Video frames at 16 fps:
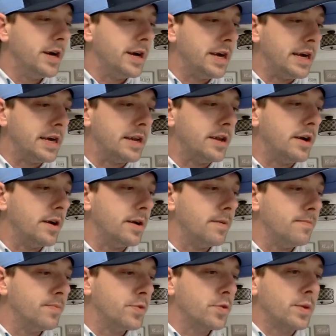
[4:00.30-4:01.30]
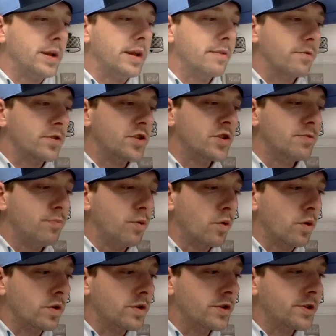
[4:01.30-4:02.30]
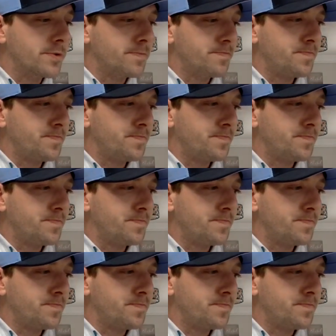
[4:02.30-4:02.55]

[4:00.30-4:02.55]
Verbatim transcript: in um, three different sports.